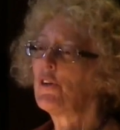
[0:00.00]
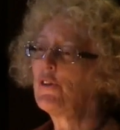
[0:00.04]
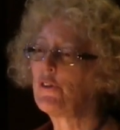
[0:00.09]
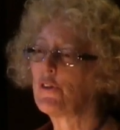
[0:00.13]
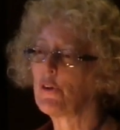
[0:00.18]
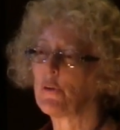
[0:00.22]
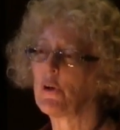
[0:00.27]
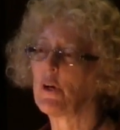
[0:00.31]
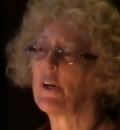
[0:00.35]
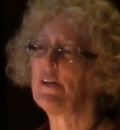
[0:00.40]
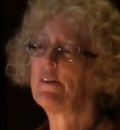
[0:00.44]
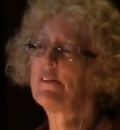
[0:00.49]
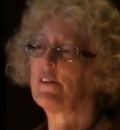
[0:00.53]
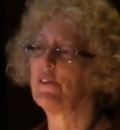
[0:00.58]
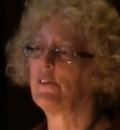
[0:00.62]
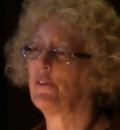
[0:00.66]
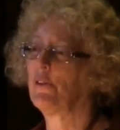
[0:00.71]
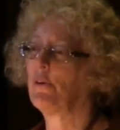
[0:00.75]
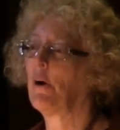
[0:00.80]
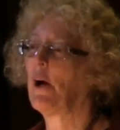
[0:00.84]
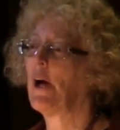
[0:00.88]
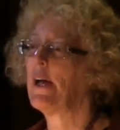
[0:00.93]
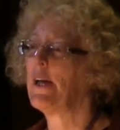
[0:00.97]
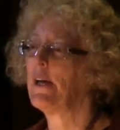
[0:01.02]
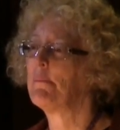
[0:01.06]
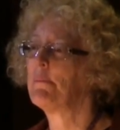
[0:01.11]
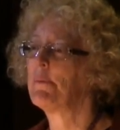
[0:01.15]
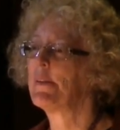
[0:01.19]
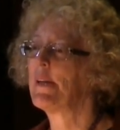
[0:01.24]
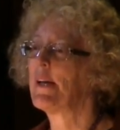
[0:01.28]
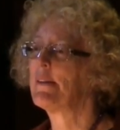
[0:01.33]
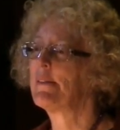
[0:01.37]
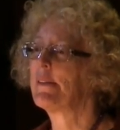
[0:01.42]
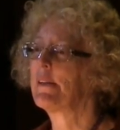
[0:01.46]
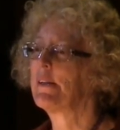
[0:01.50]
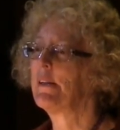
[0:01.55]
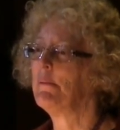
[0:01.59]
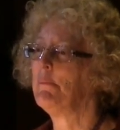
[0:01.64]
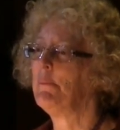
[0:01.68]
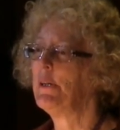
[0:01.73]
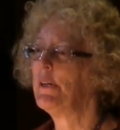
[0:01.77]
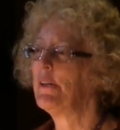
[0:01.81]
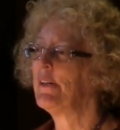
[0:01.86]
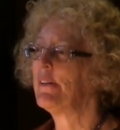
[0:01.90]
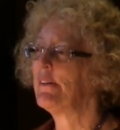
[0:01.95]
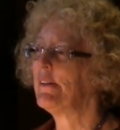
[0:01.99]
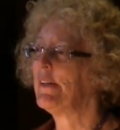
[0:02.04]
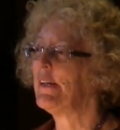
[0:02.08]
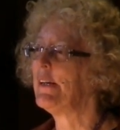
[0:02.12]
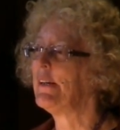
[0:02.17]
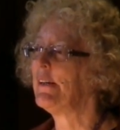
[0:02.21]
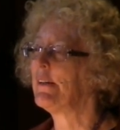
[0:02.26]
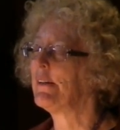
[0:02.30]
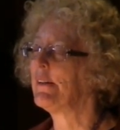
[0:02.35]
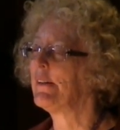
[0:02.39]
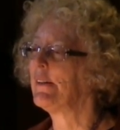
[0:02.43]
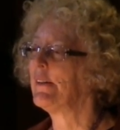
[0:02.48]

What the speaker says: joys and triumphs as a community,